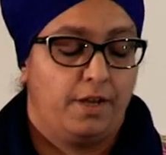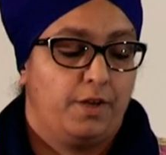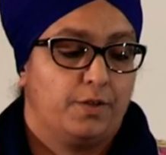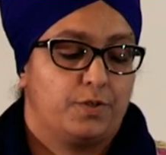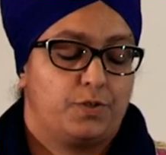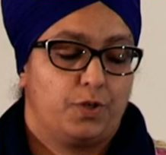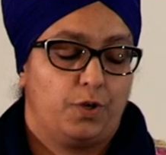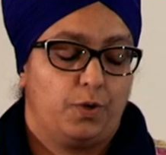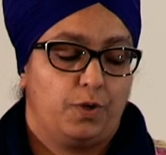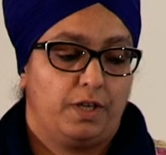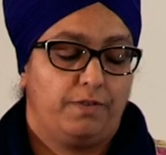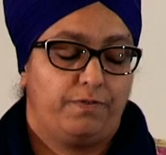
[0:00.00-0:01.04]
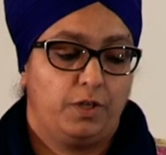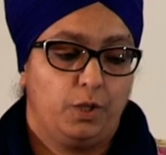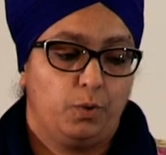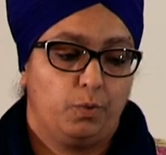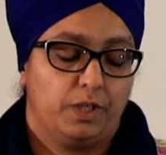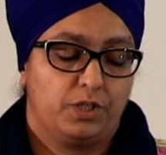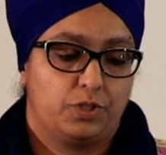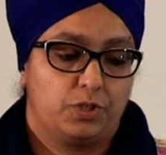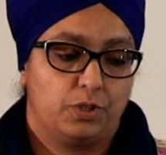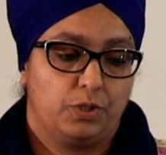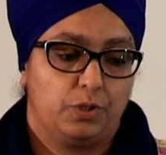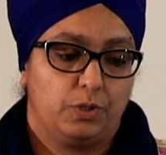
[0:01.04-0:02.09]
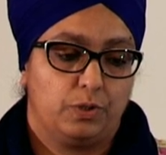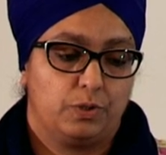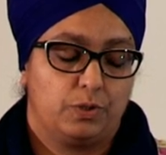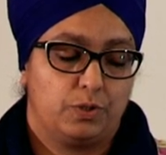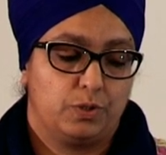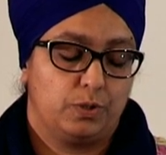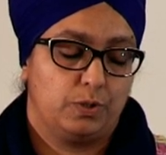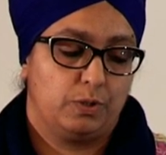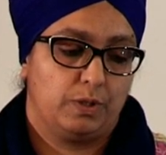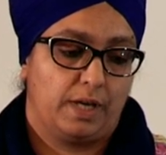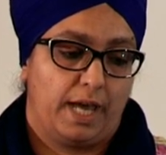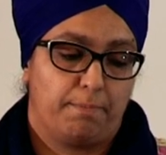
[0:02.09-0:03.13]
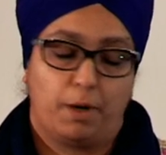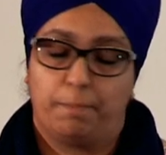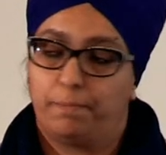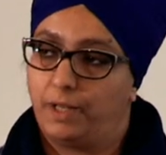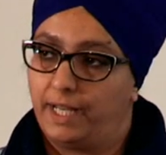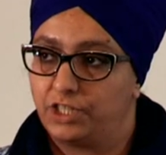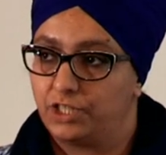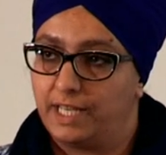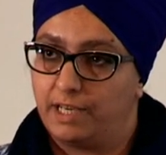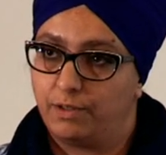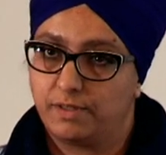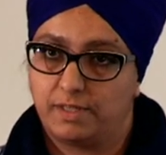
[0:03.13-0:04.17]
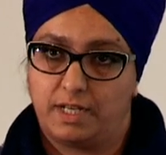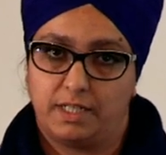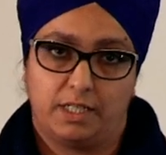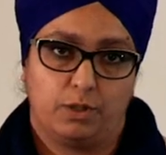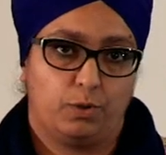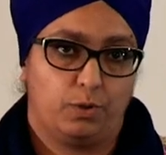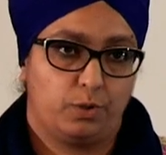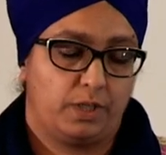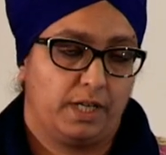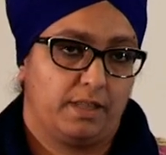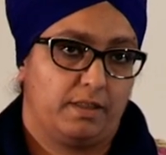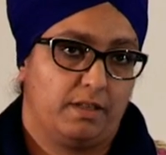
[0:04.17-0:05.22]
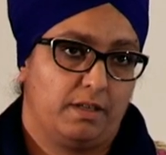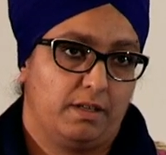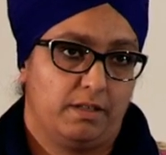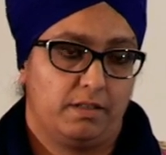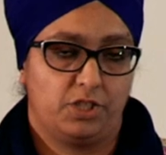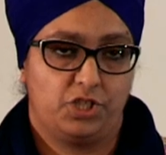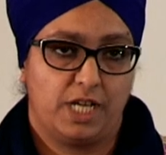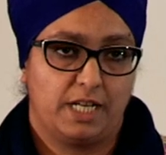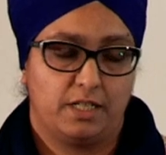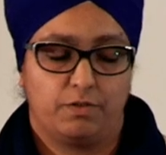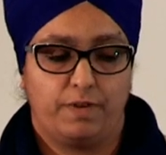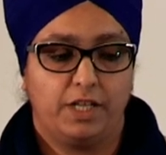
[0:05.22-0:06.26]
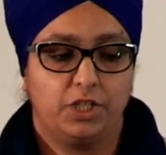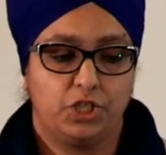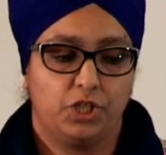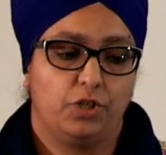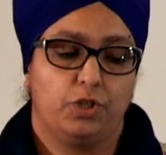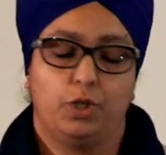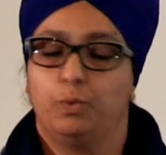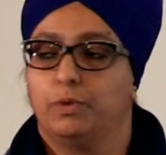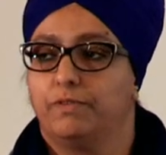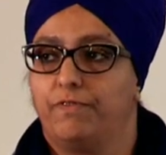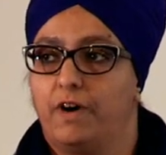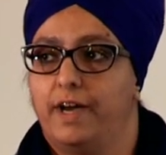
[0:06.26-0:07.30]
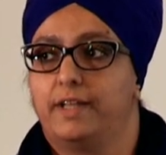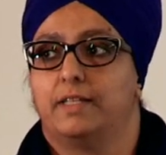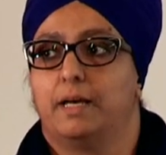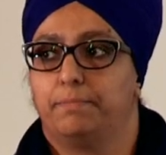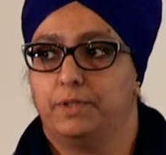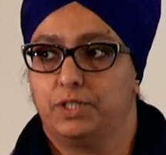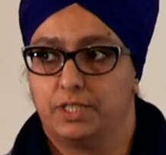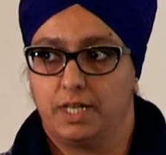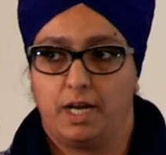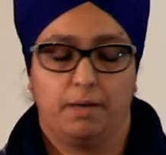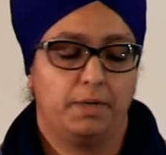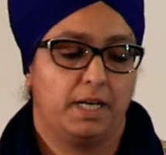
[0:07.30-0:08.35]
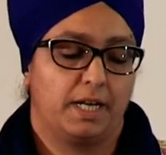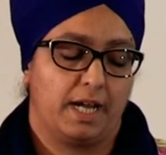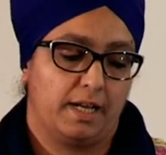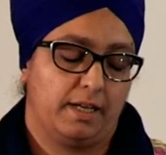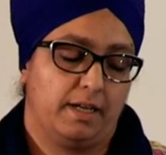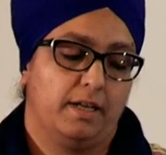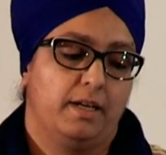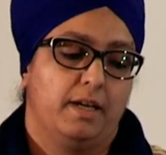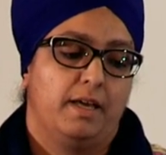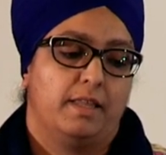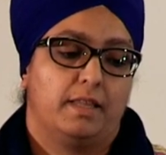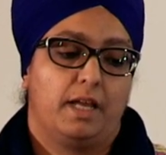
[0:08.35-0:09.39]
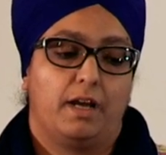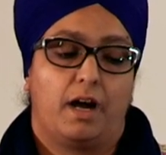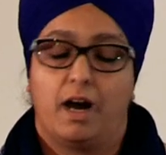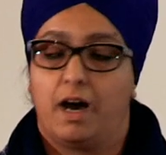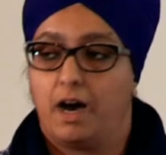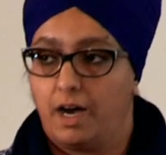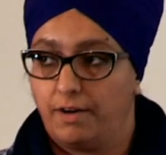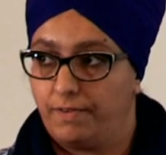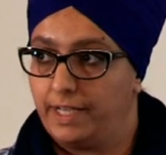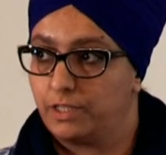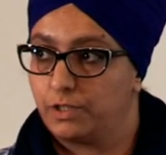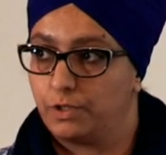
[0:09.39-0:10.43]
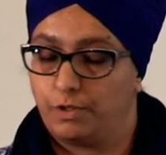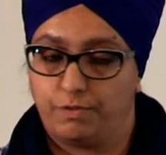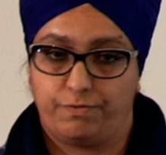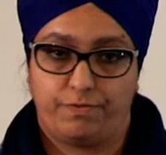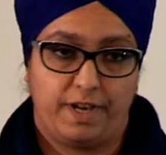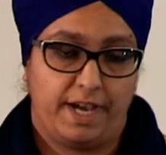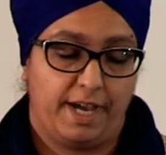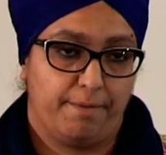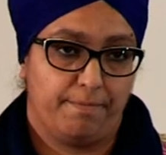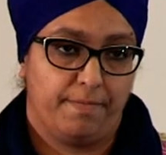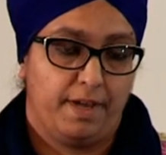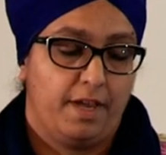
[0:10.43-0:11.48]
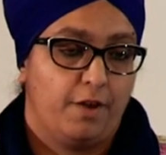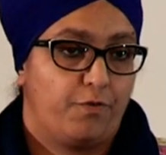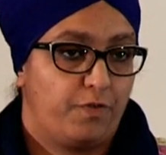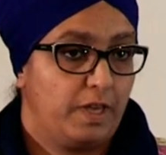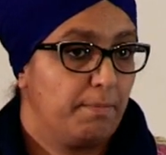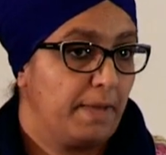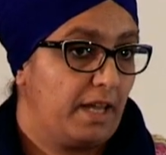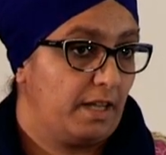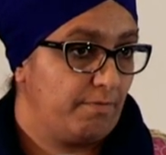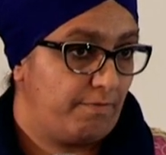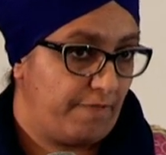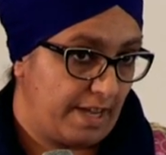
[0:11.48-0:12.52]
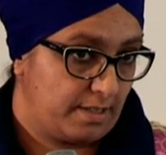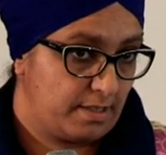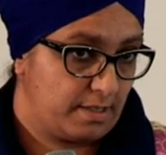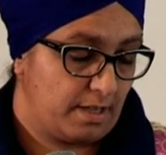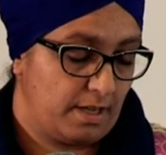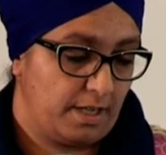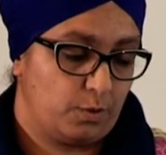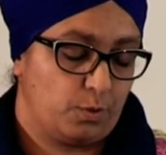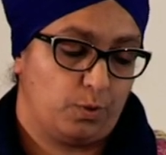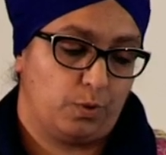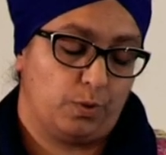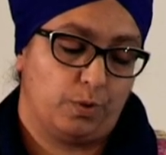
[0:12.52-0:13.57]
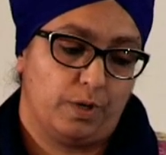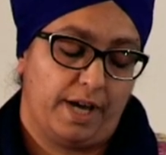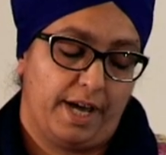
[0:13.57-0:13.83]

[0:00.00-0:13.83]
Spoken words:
So if you were to do a population health study or look at the gender ratio, you will find that Punjab, Haryana, there are high rates of female infanticide or